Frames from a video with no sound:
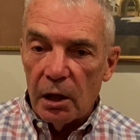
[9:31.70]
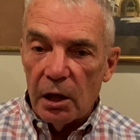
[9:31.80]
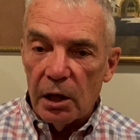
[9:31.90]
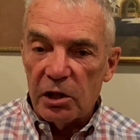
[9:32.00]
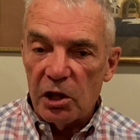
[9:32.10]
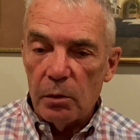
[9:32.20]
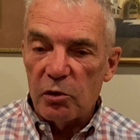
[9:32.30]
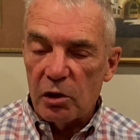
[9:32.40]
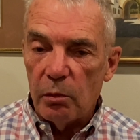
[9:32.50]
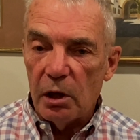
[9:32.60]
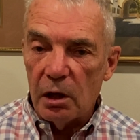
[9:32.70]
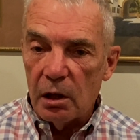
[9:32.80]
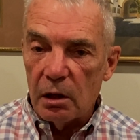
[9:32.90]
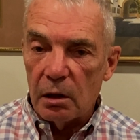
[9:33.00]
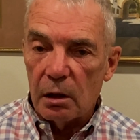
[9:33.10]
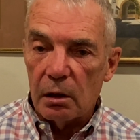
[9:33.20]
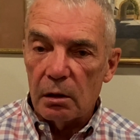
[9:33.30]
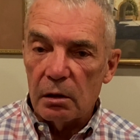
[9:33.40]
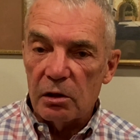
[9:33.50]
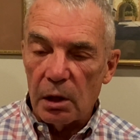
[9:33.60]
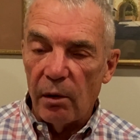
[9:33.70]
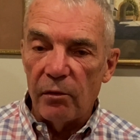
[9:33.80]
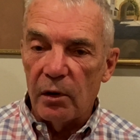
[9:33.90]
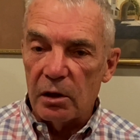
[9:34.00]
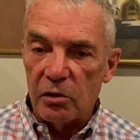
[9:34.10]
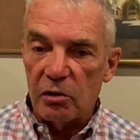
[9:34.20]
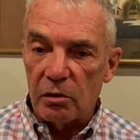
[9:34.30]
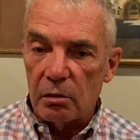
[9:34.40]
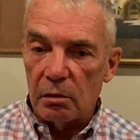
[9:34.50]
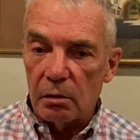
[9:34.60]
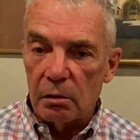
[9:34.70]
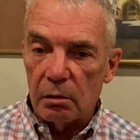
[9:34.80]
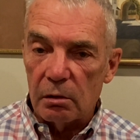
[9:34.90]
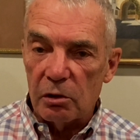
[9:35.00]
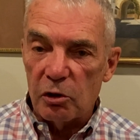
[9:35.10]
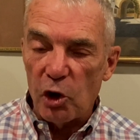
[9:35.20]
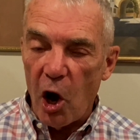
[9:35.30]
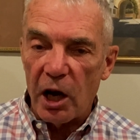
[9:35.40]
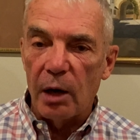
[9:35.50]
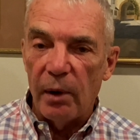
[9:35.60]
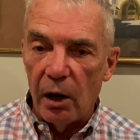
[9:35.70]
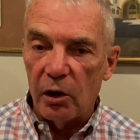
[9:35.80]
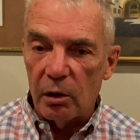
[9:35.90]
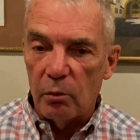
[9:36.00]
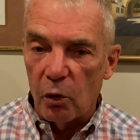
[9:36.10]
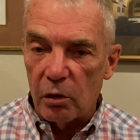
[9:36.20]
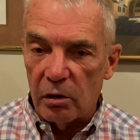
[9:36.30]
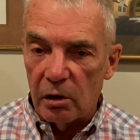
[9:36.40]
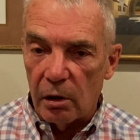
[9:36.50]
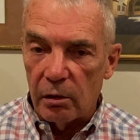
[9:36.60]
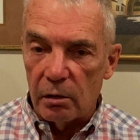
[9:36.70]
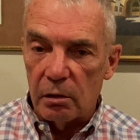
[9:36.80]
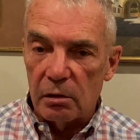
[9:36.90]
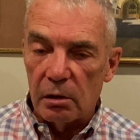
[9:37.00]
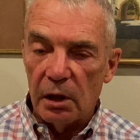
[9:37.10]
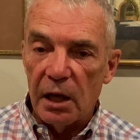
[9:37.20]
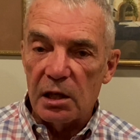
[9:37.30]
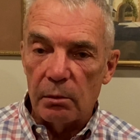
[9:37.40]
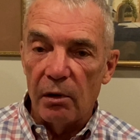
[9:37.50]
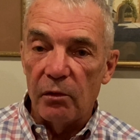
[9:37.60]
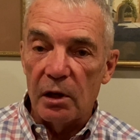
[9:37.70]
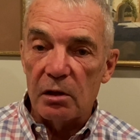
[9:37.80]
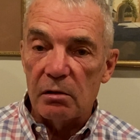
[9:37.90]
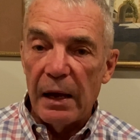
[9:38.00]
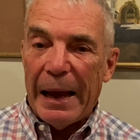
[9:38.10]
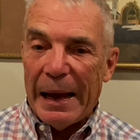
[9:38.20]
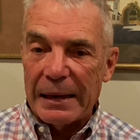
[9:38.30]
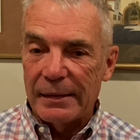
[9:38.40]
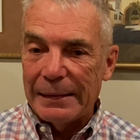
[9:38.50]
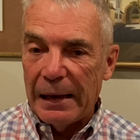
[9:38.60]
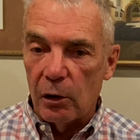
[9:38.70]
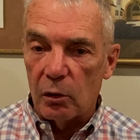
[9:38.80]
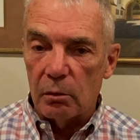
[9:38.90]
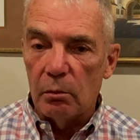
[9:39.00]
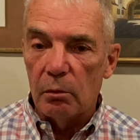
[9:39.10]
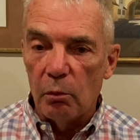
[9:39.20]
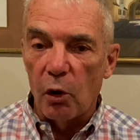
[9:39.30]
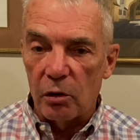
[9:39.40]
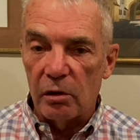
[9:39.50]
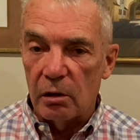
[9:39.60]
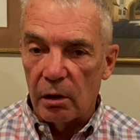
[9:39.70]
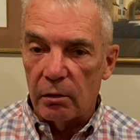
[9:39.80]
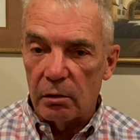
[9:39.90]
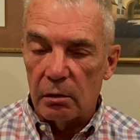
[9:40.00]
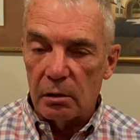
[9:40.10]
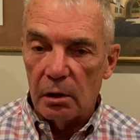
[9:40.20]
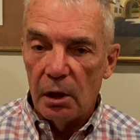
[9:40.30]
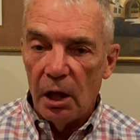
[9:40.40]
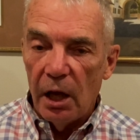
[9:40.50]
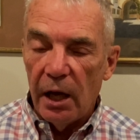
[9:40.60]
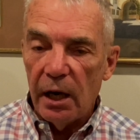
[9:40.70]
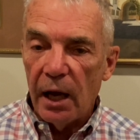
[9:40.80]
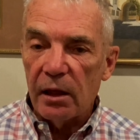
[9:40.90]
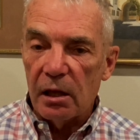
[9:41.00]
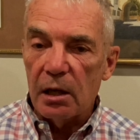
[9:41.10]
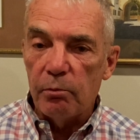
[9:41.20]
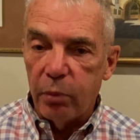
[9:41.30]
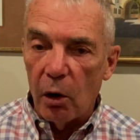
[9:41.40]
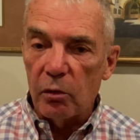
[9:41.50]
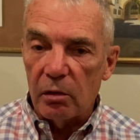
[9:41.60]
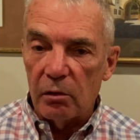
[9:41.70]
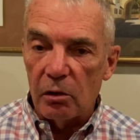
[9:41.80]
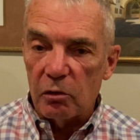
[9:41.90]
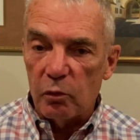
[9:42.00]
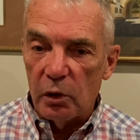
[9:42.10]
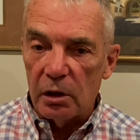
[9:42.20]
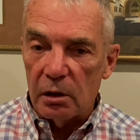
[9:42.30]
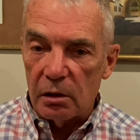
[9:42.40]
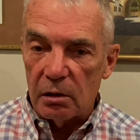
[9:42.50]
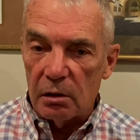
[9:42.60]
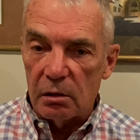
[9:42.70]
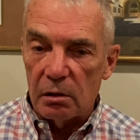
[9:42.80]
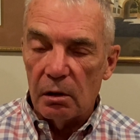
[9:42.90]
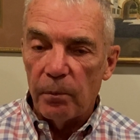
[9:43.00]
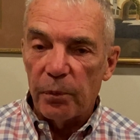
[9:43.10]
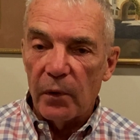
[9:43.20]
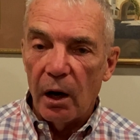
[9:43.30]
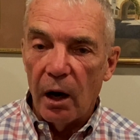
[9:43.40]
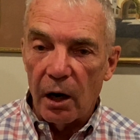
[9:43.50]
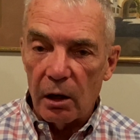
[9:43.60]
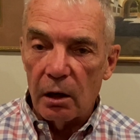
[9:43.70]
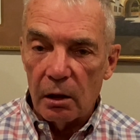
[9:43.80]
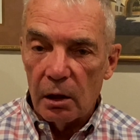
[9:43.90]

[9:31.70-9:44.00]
It seems to me some of us talk about it more than others, and some of us act it out more than others. And I think both of those witnesses are